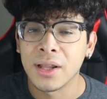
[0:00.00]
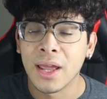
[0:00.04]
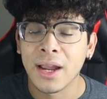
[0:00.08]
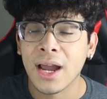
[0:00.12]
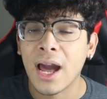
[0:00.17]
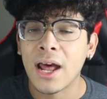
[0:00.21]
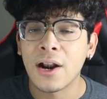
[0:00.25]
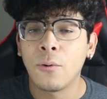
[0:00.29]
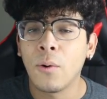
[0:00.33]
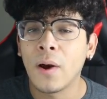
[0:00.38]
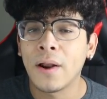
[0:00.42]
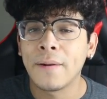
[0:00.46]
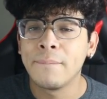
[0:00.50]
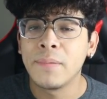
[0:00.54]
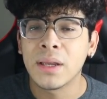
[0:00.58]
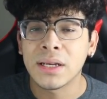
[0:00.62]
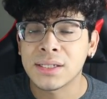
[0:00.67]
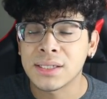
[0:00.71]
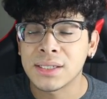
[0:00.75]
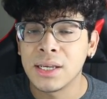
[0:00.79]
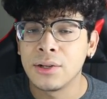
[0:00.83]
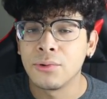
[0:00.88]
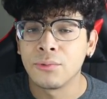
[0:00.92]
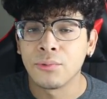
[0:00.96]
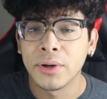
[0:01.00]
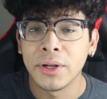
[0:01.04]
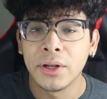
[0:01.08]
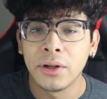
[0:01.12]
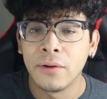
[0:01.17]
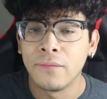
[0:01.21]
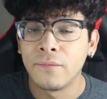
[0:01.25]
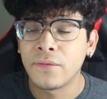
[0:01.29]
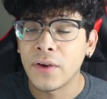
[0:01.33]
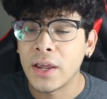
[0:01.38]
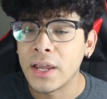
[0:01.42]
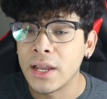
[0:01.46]
Like, I don't want to mix in
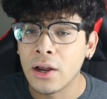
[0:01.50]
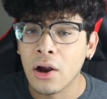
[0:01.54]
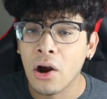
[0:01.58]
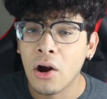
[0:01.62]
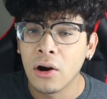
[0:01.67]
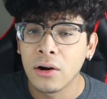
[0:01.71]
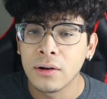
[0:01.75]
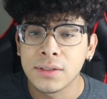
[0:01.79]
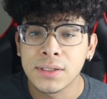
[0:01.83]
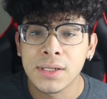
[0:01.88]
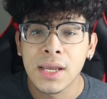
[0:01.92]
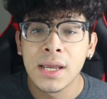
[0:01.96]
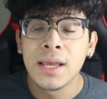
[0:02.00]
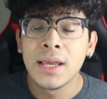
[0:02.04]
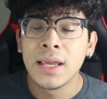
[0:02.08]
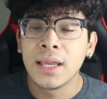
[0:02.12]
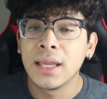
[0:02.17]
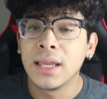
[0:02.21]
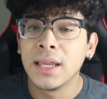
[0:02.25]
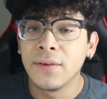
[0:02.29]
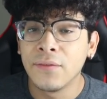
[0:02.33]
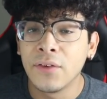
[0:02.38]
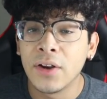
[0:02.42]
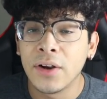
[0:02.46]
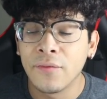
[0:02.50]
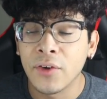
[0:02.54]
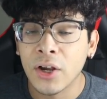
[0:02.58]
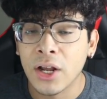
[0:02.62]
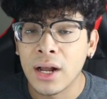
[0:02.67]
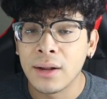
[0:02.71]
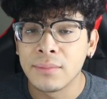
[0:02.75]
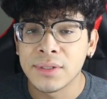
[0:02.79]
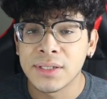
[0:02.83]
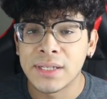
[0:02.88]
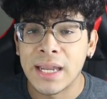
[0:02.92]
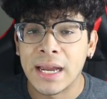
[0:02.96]
real and fake cards even if it
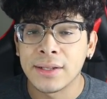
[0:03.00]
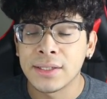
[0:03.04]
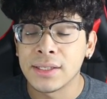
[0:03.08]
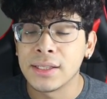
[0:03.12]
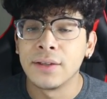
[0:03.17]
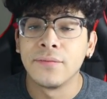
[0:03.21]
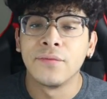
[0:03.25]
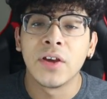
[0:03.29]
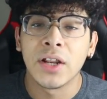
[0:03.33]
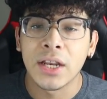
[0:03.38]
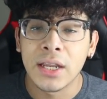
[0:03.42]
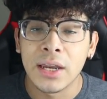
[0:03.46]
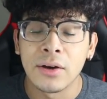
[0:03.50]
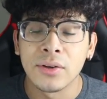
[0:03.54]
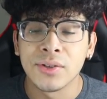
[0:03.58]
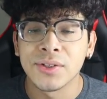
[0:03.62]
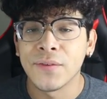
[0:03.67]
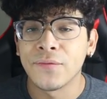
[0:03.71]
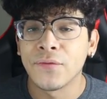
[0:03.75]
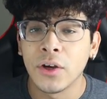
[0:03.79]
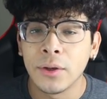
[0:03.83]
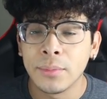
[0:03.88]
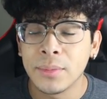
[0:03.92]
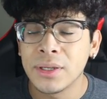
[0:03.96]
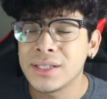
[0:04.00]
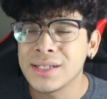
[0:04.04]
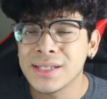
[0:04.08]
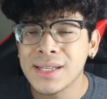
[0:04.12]
comes down to the videos, you feel me?